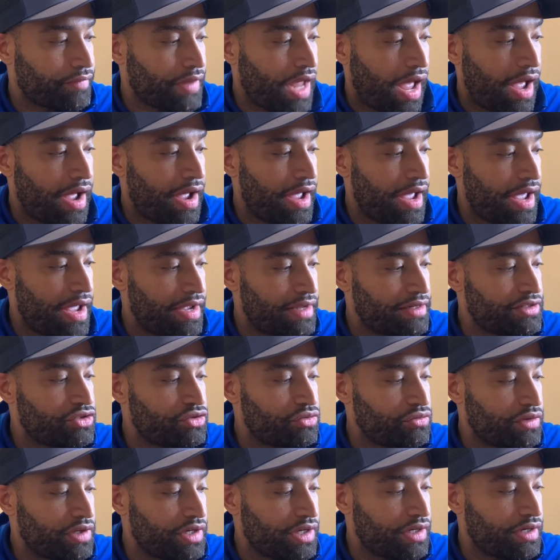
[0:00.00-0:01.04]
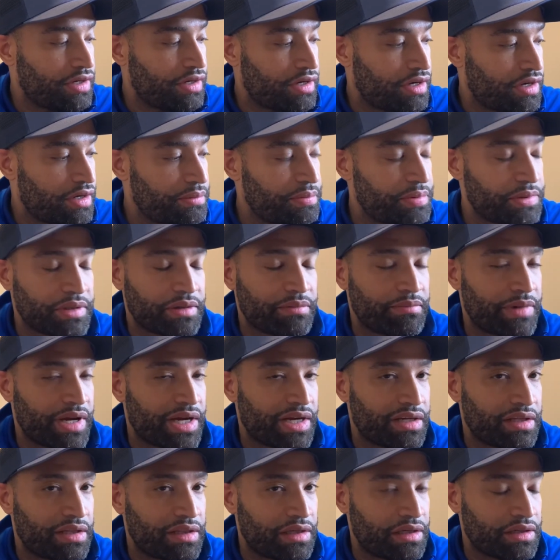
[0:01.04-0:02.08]
I had to get a couple in
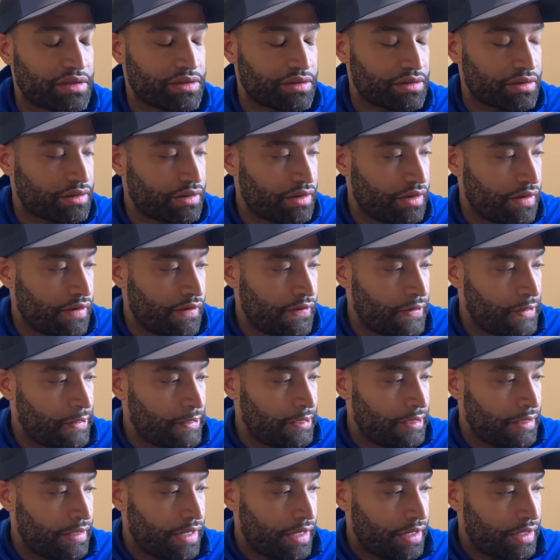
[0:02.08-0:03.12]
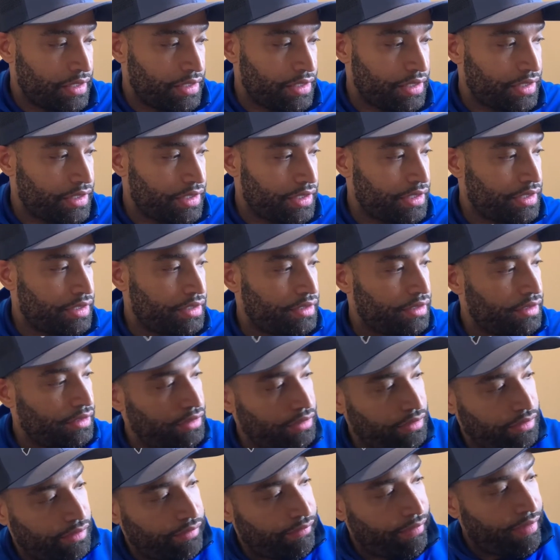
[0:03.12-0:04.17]
my collection. And
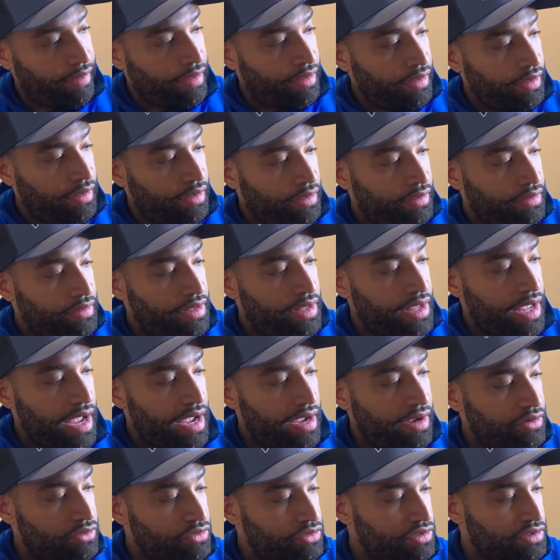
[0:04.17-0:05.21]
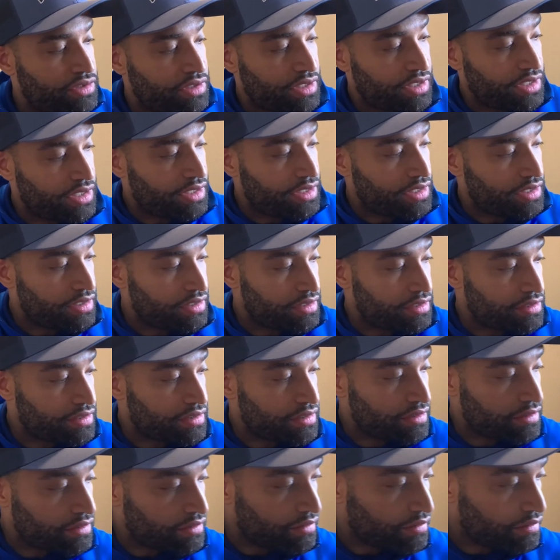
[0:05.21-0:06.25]
the house is